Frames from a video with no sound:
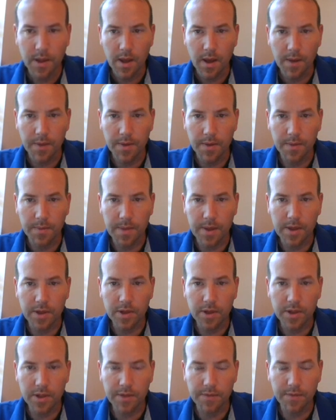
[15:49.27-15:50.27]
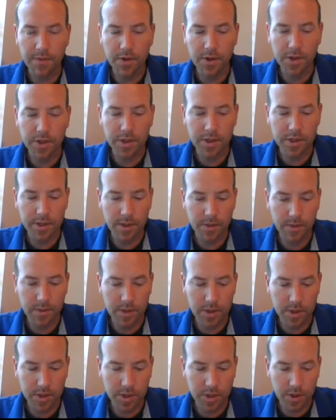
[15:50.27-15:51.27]
the matrix inversions that we
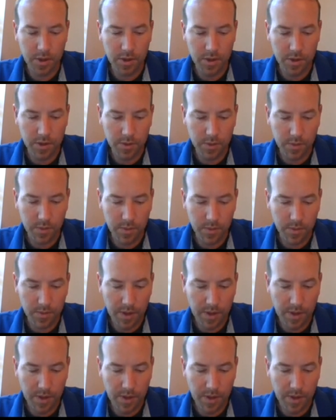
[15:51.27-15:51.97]
just showed you.